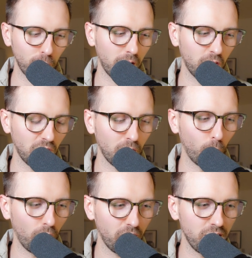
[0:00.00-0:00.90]
to understand
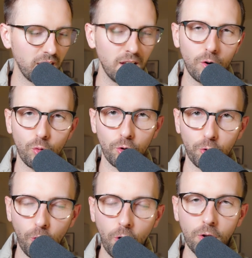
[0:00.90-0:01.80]
where the
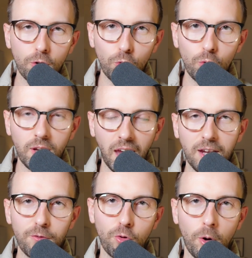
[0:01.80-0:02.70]
return you
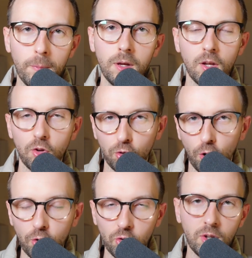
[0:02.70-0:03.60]
gain from
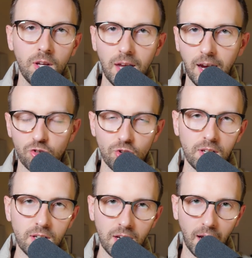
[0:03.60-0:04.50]
stocks
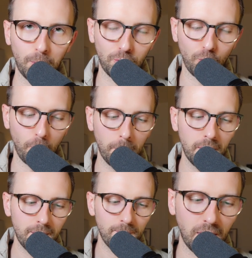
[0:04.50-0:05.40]
actually comes from.
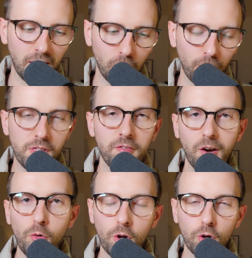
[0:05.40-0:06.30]
And over the
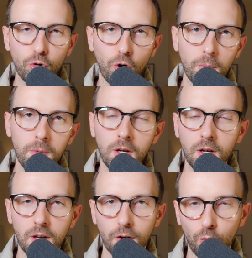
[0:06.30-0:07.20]
very long term,
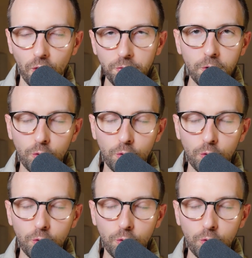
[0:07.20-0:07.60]
revenue